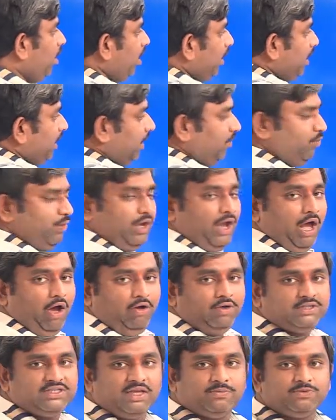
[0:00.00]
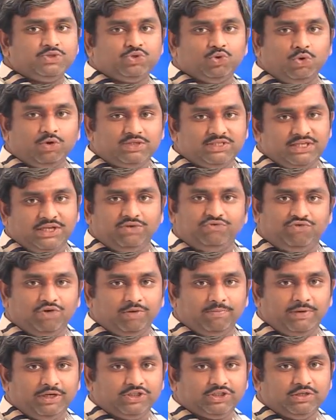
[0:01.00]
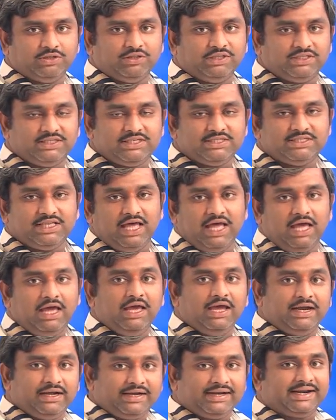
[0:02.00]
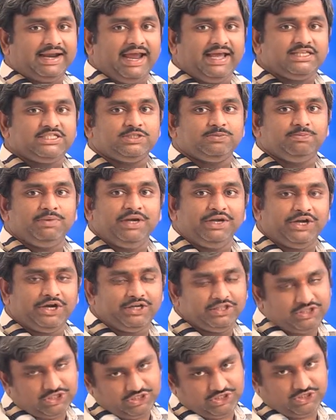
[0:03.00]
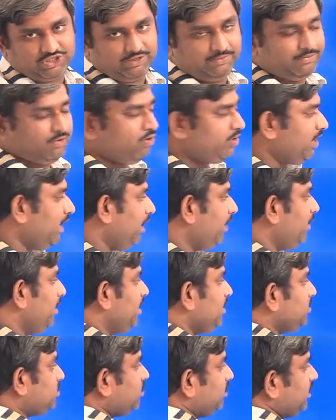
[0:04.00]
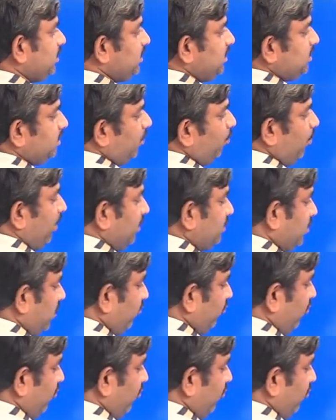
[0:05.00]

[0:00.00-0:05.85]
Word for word: Here we have some source information. This is the transmitted system. Okay, so this is a version